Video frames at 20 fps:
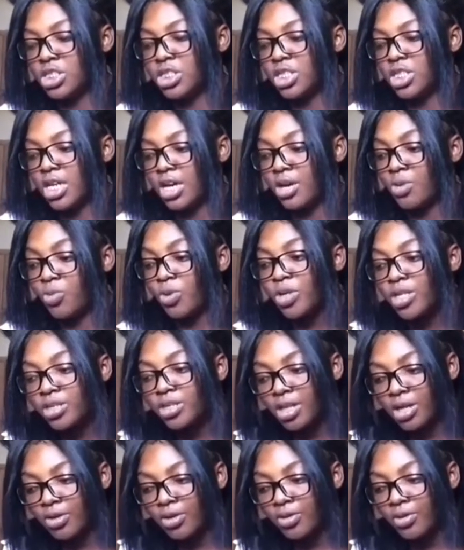had went
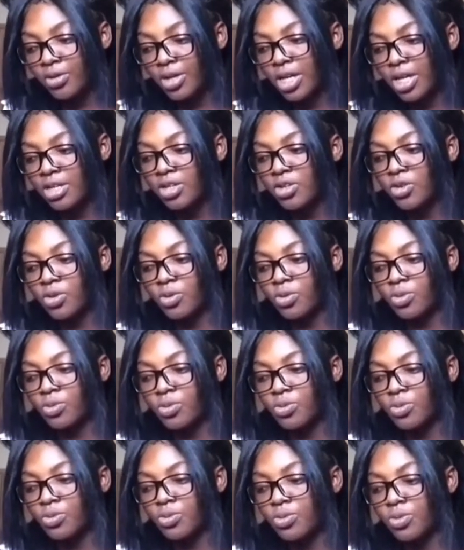there, and, you know,
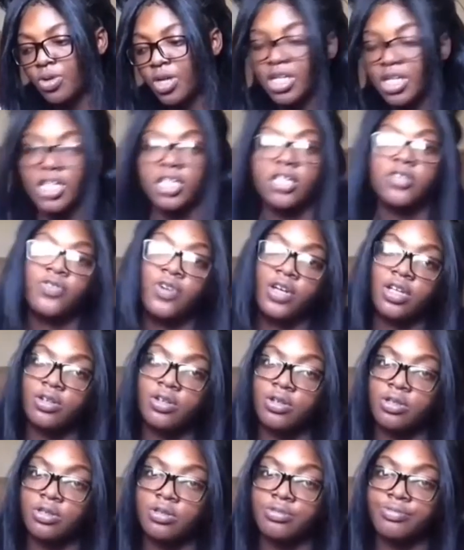R. Kelly
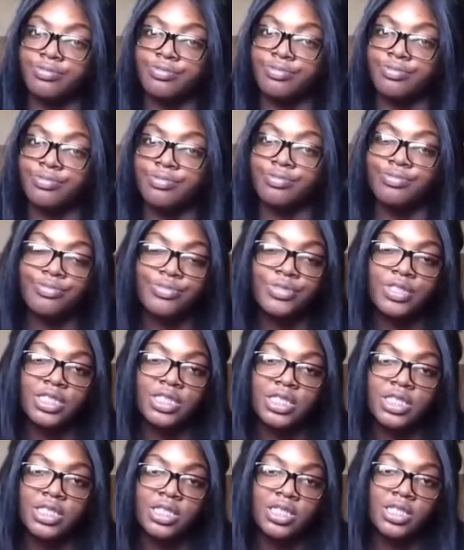followed her.
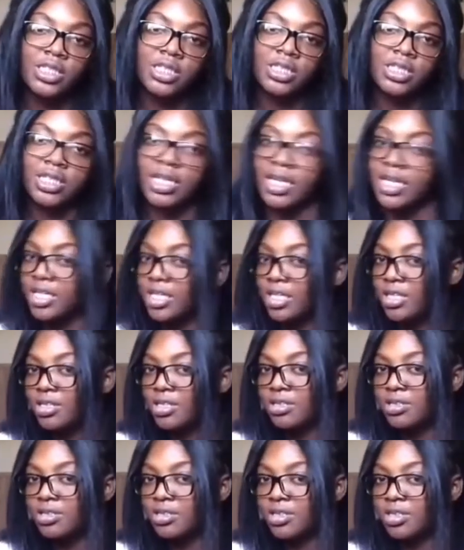Like,
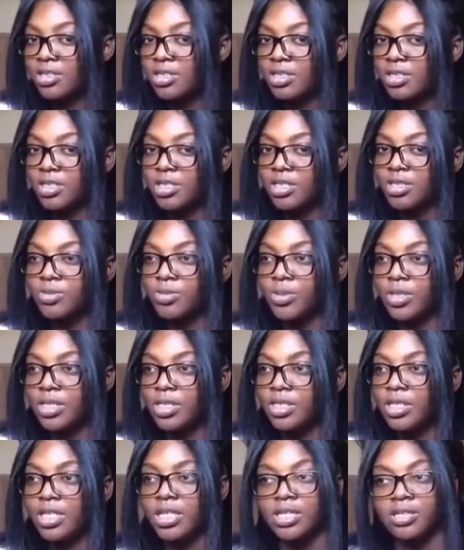he went
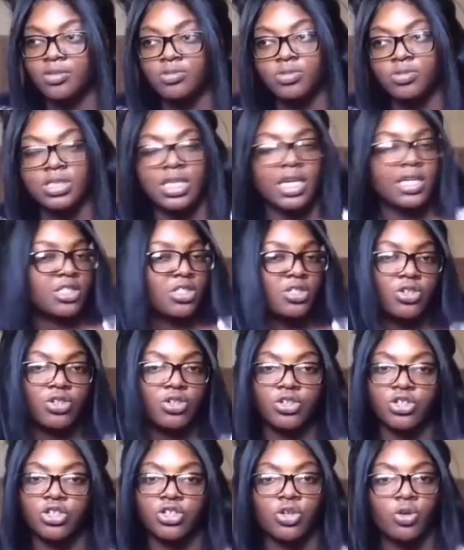and was asking
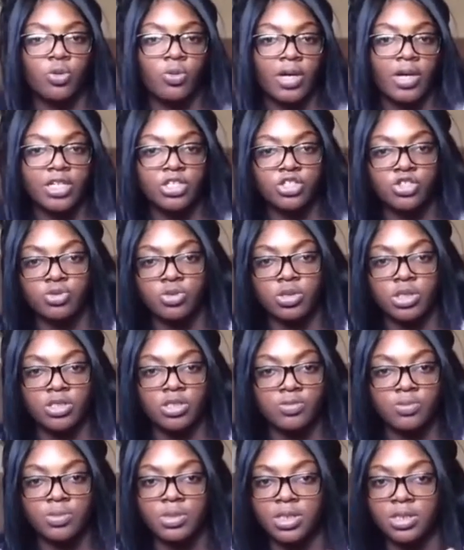her, you know, why did you
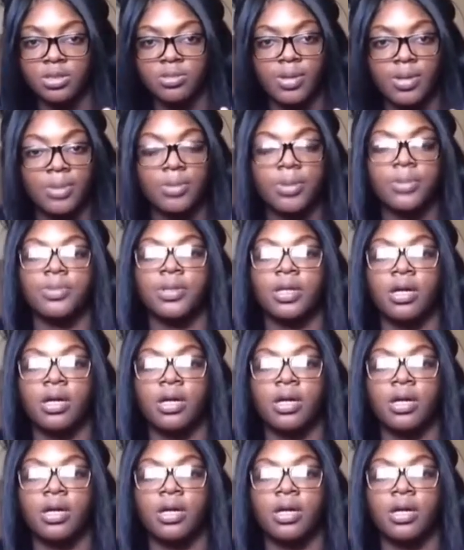leave me, blah, blah,